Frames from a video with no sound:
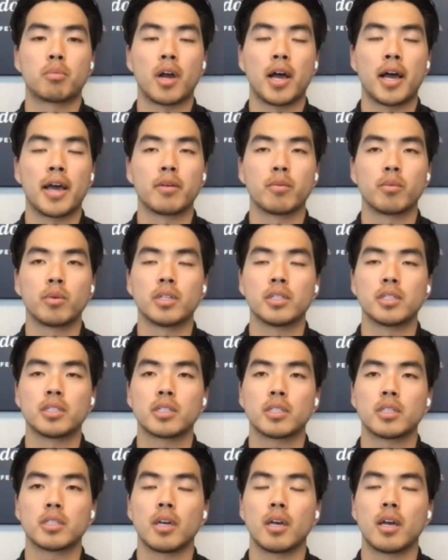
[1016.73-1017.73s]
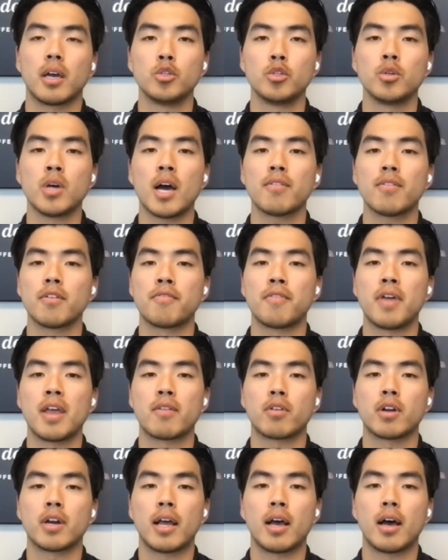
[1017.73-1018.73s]
Brian, was do you have a
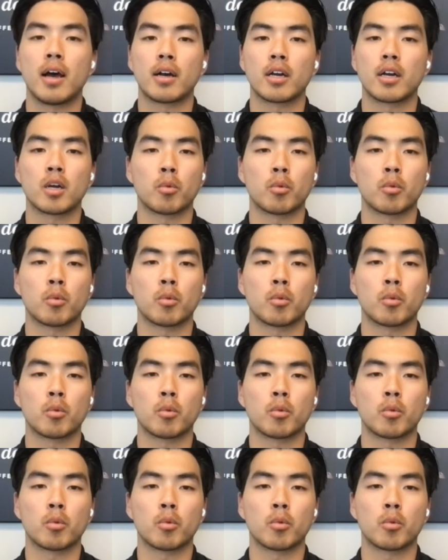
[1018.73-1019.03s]
favorite uh,